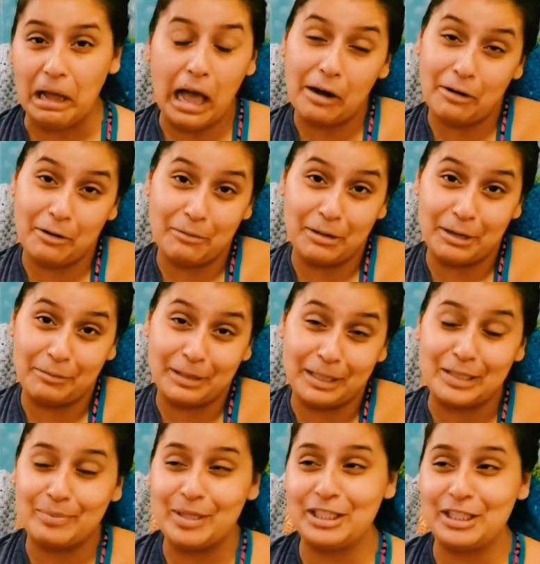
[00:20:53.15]
I don't know what it
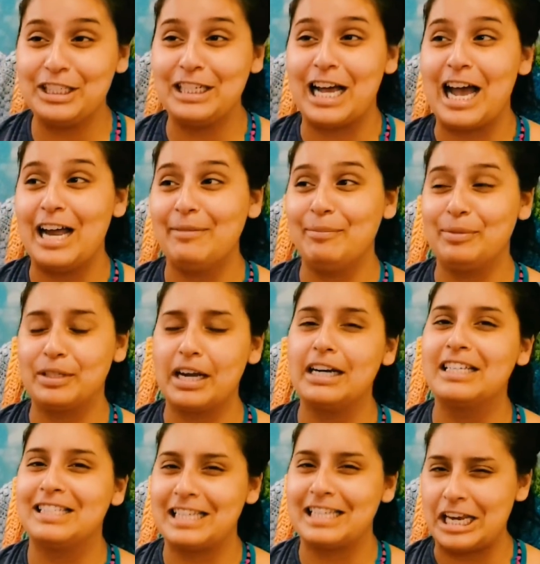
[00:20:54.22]
was, but I'm
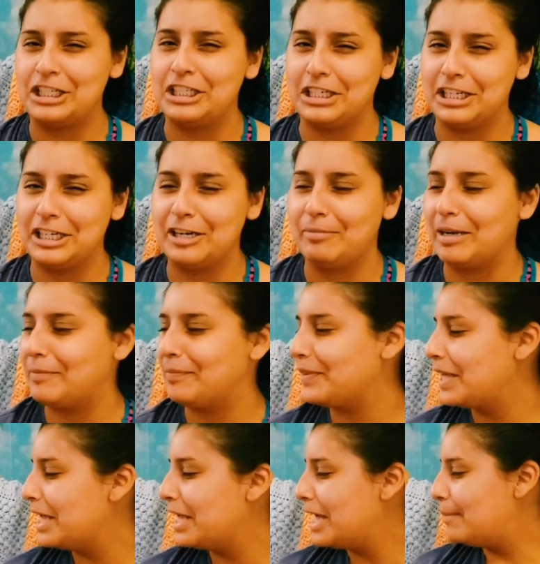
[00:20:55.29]
going to say she didn't hear me.
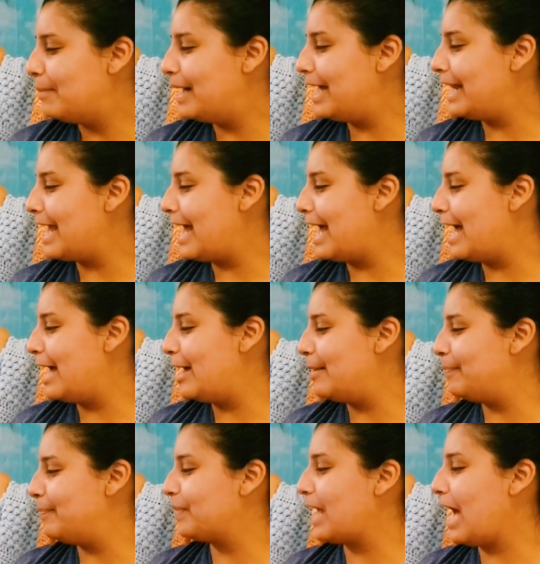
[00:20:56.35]
But
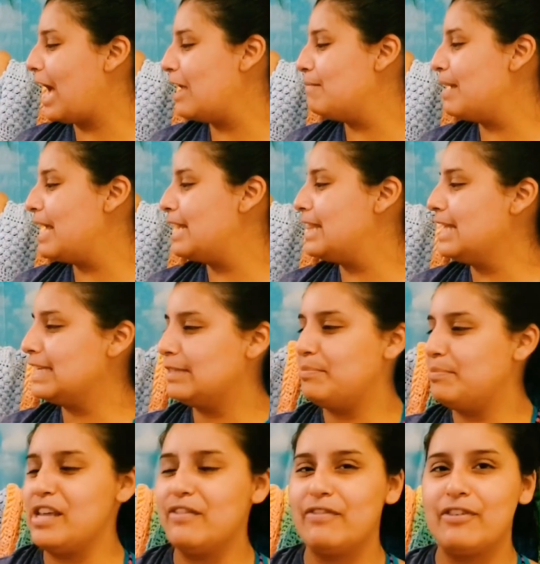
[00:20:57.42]
I made this
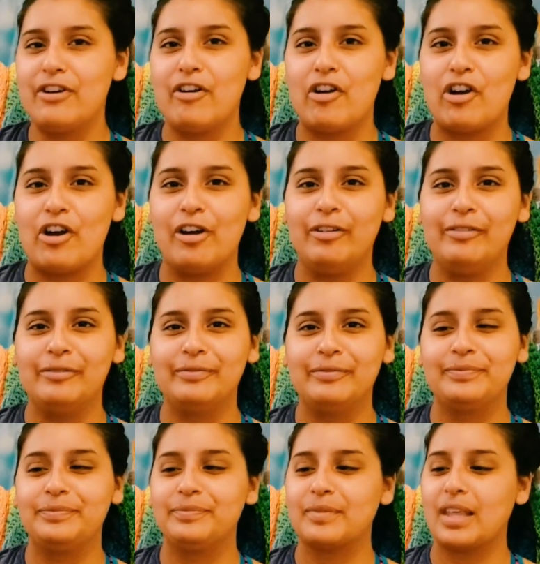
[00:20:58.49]
bee for her.
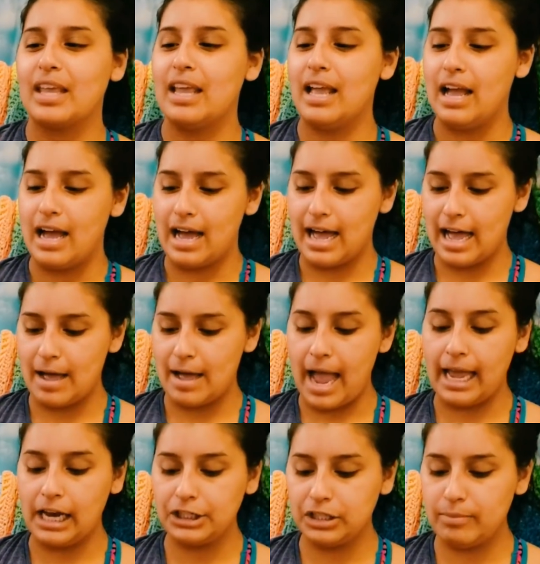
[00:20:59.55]

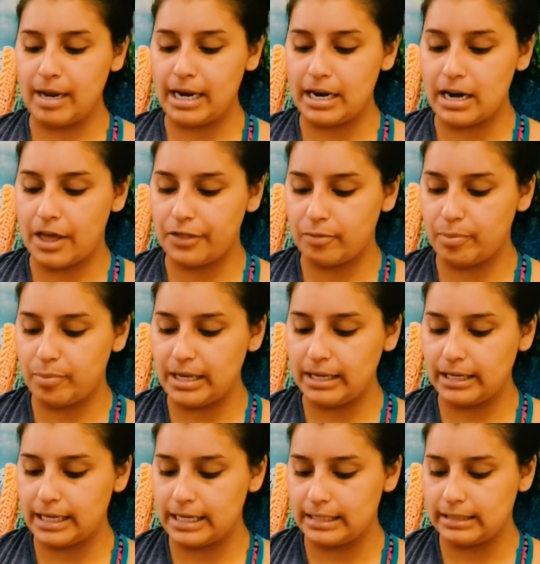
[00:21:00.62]
I actually made another bee
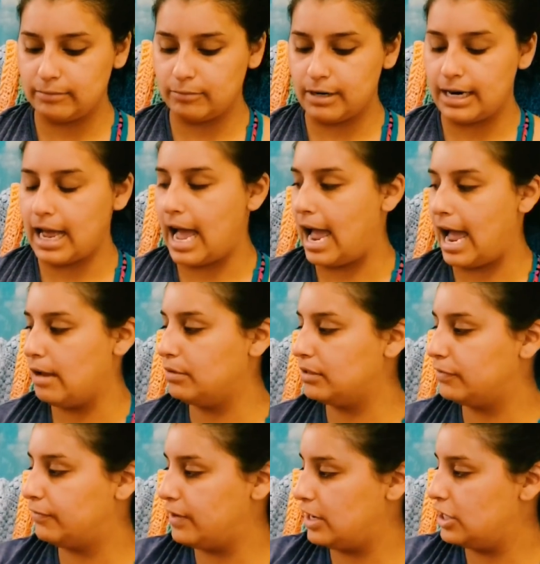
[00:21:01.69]
because when I
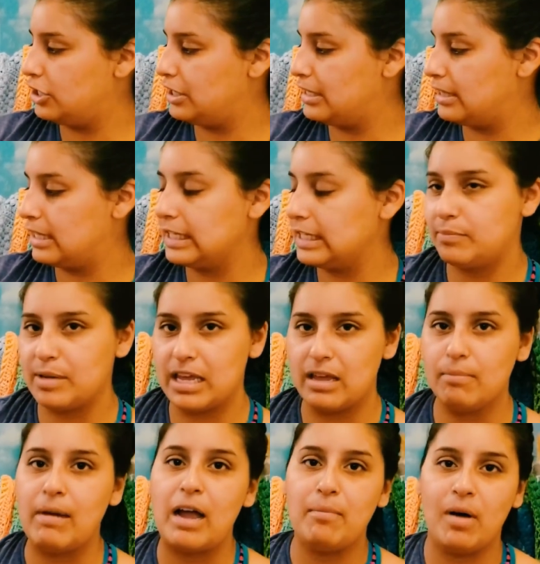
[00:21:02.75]
was finishing this
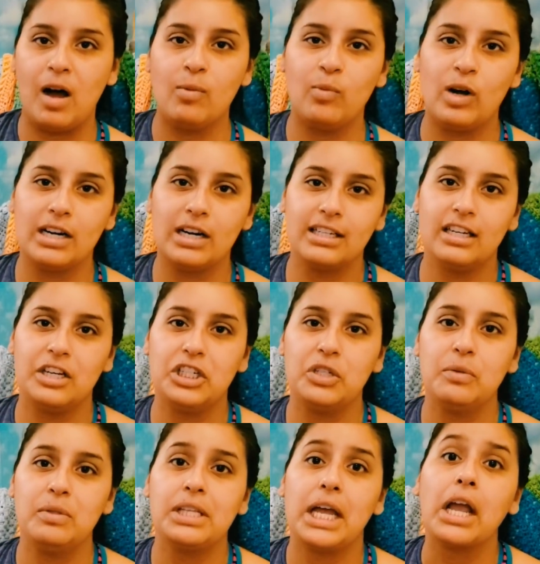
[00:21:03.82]
bee, my mom walked in and
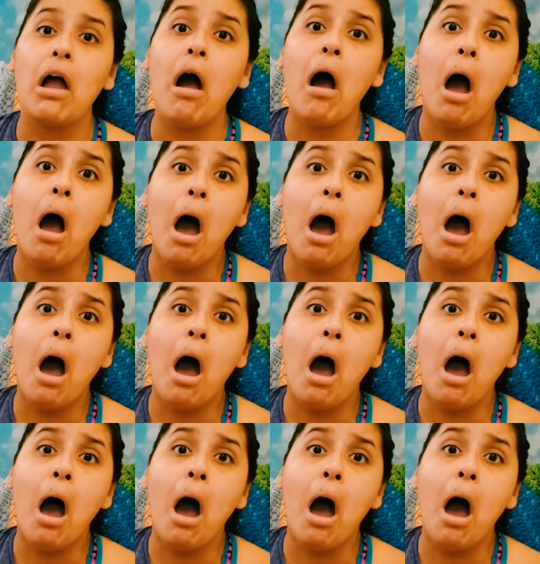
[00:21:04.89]
she was like,